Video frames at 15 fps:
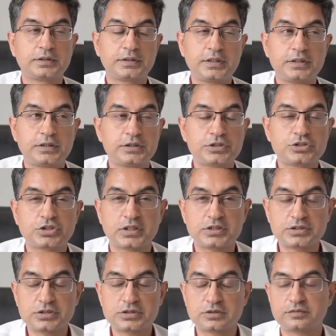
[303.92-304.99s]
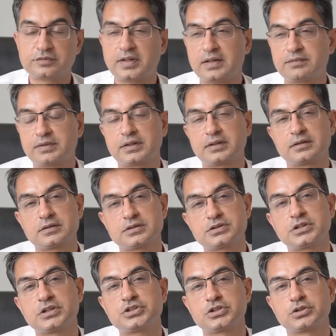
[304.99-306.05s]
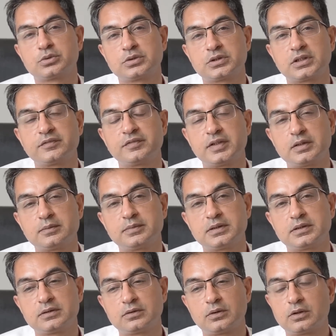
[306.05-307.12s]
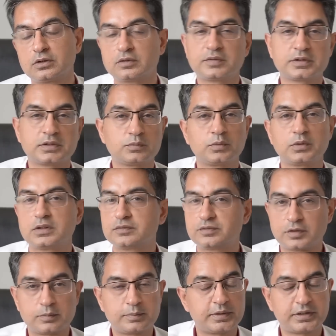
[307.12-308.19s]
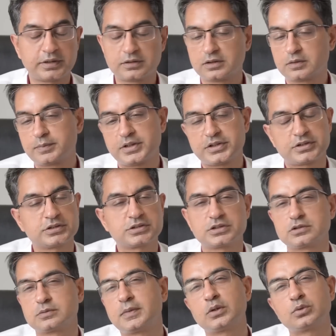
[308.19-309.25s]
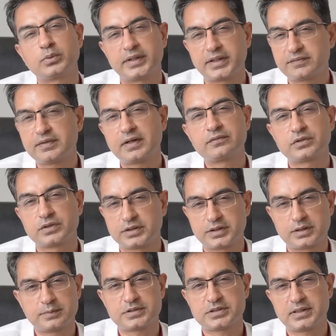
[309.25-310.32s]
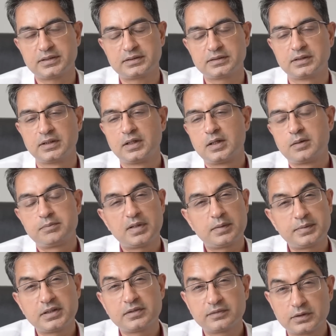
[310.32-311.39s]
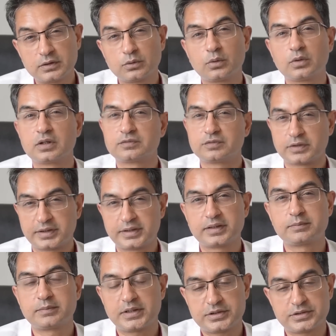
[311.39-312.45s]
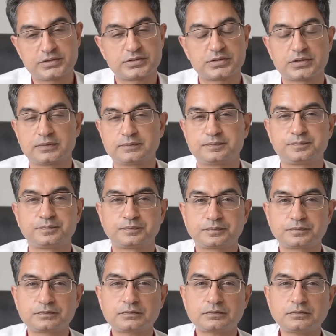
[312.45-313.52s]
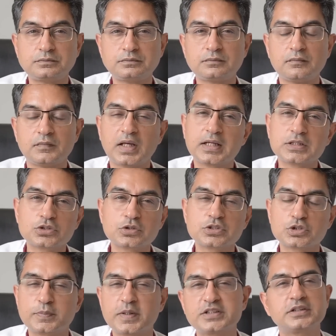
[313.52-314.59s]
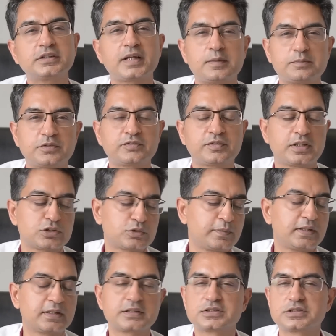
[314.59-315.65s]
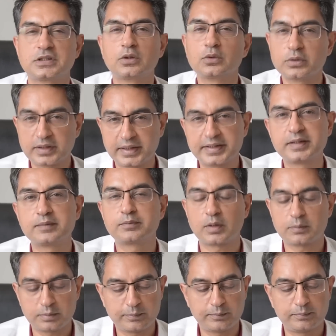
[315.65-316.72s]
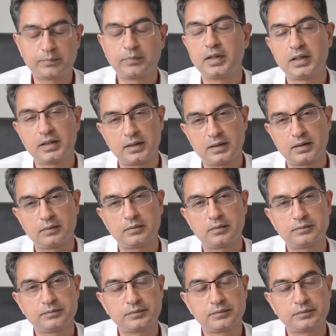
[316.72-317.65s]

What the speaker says: The chances of having such a donor available all over the world for a particular patient is about 25 to 30%, maybe even lower for Indian patients. And so a special type of transplant is now gaining prominence,